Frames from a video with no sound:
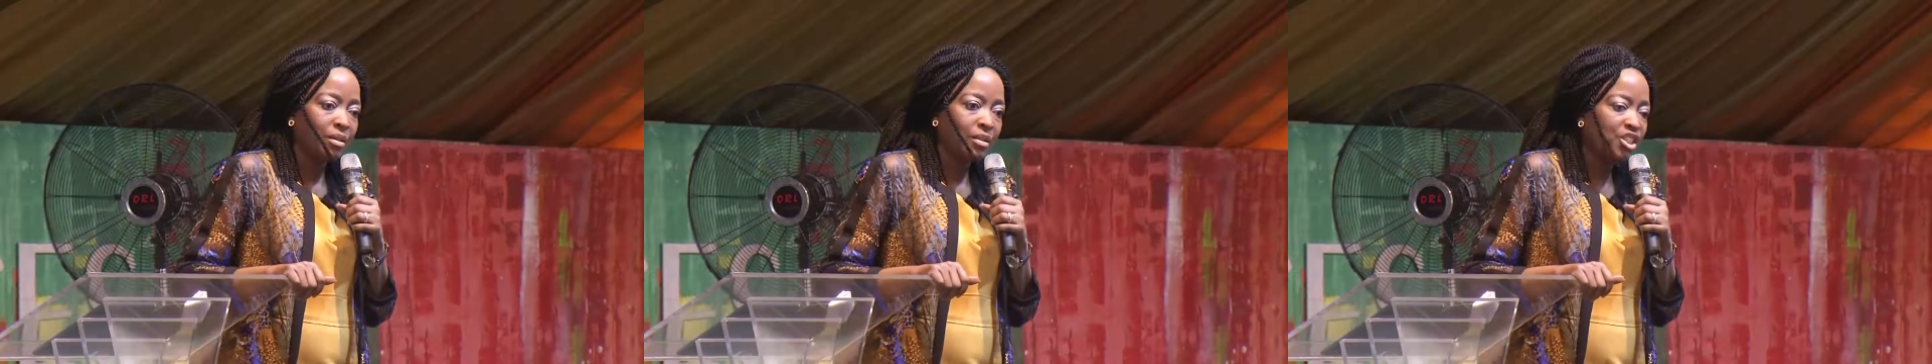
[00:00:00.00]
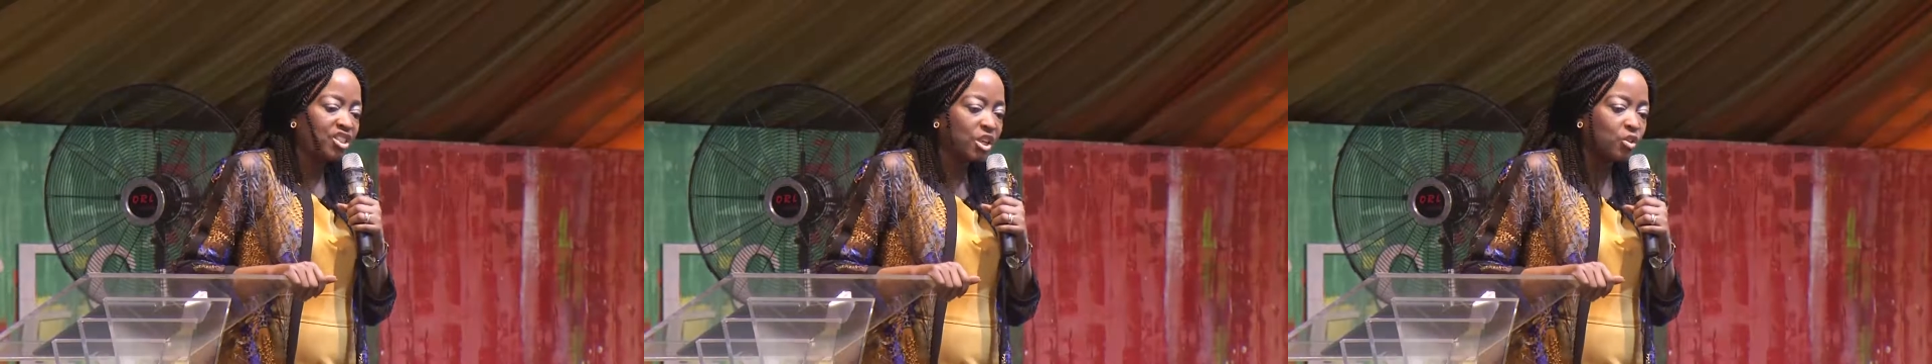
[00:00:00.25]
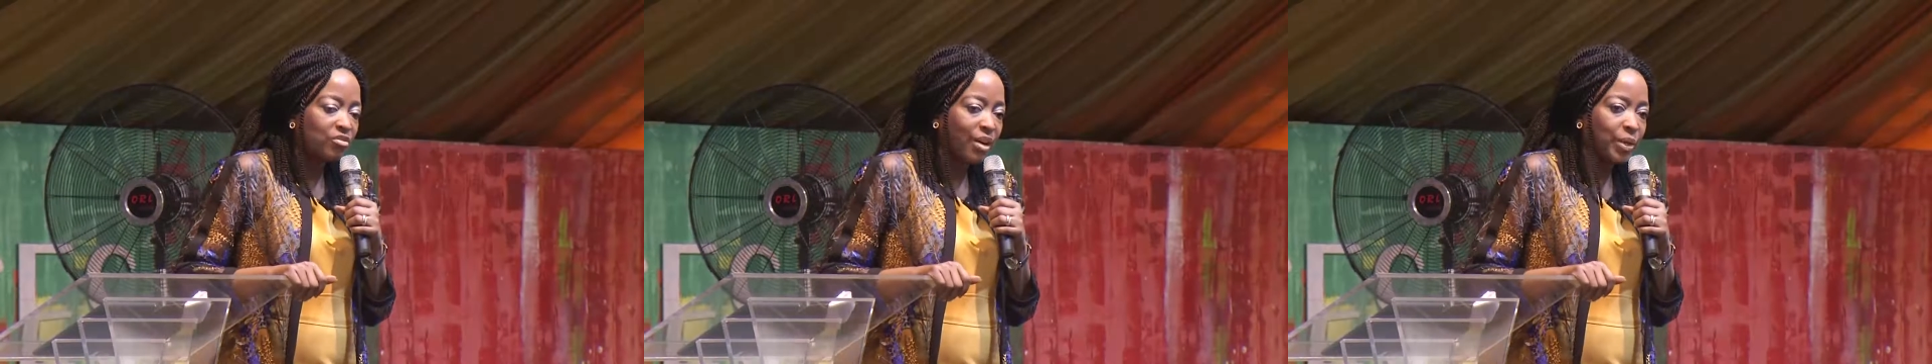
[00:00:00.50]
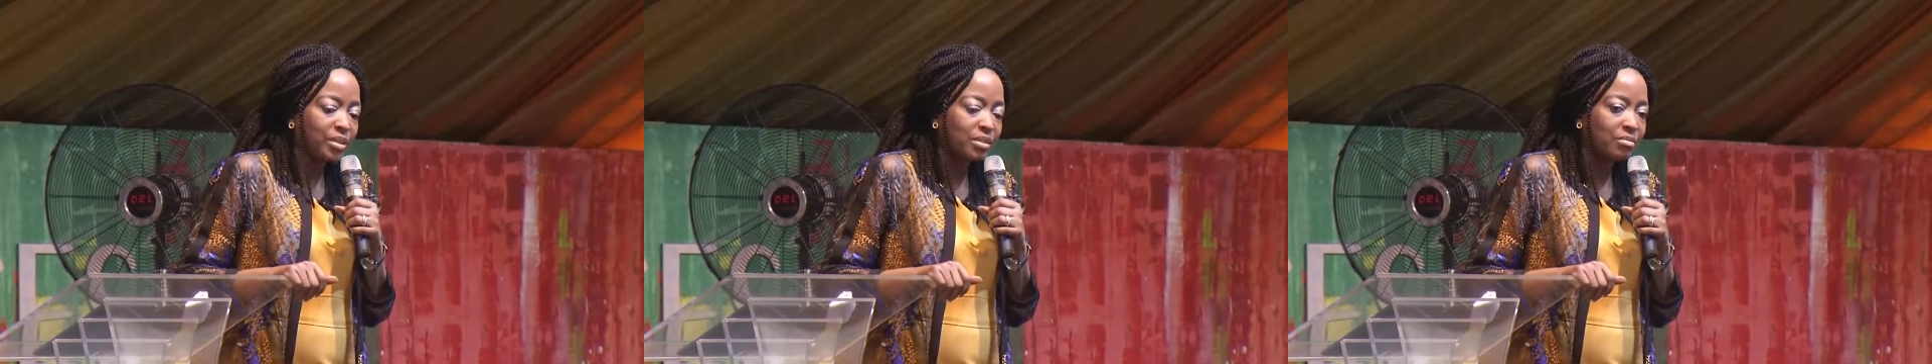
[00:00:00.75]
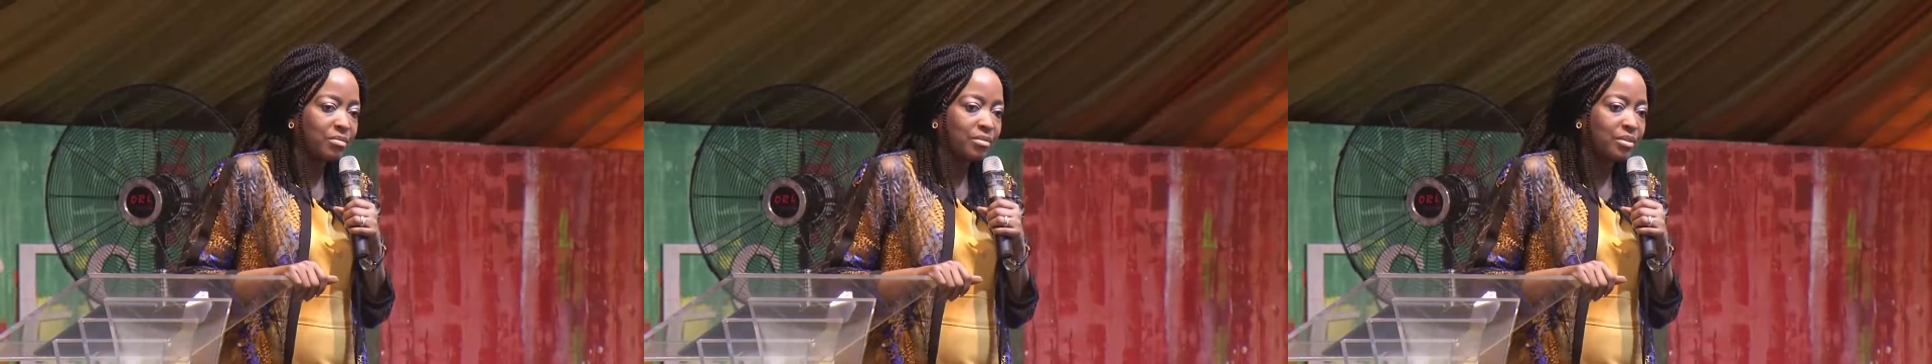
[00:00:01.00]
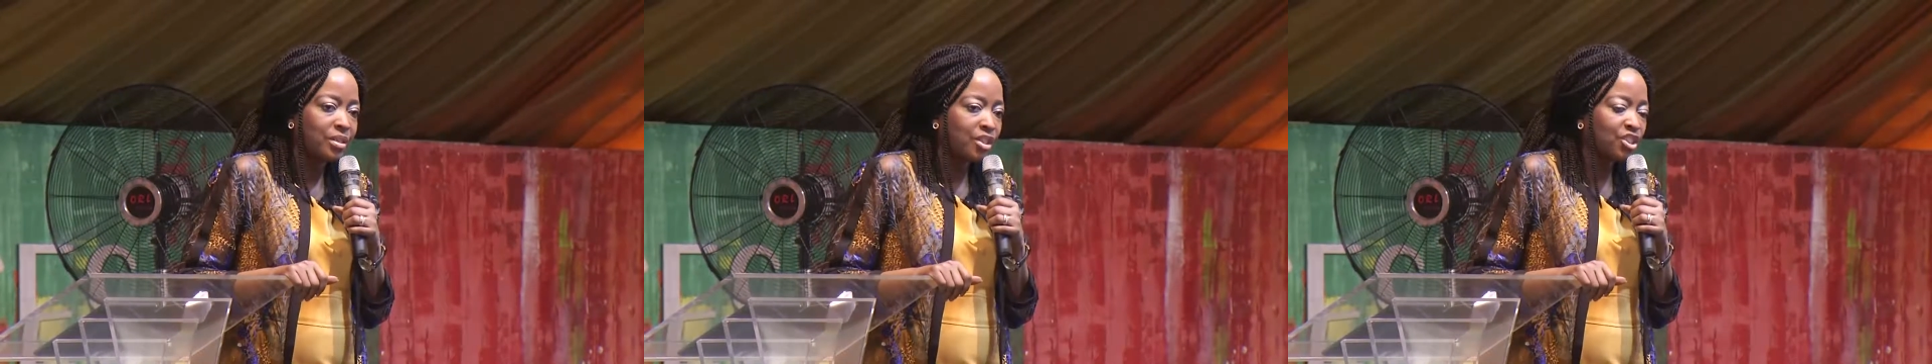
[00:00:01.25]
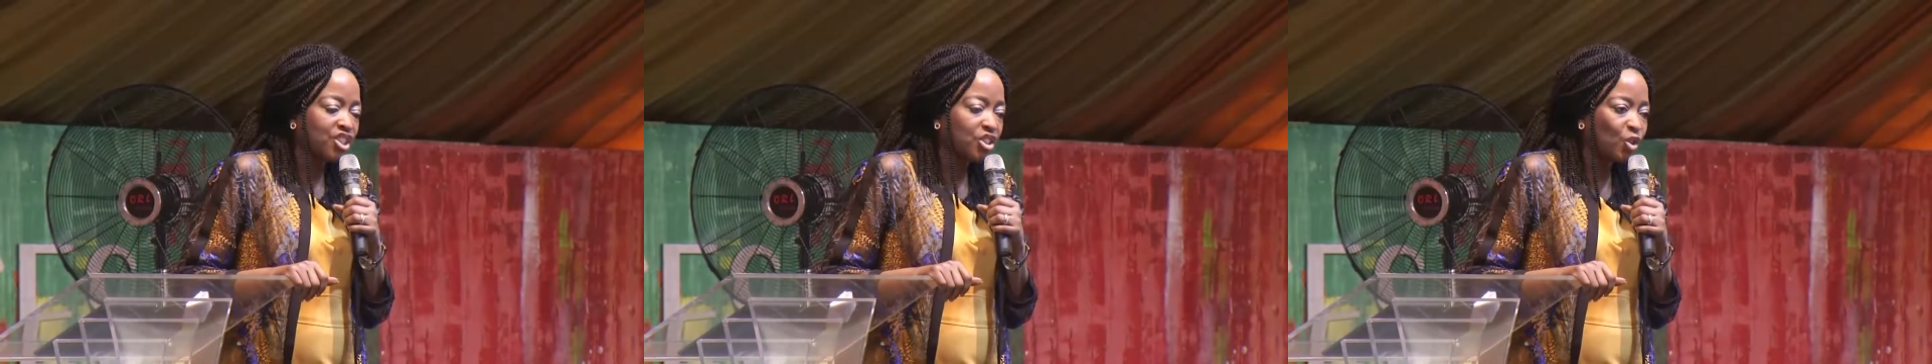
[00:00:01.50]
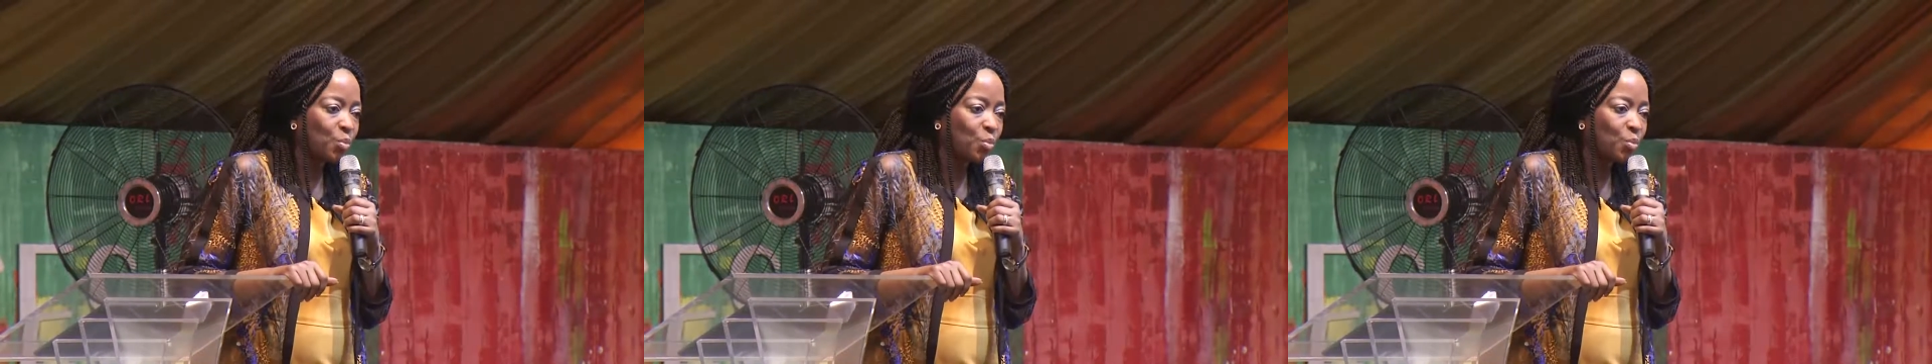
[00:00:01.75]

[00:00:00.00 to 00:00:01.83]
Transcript: She's not overweight. She's not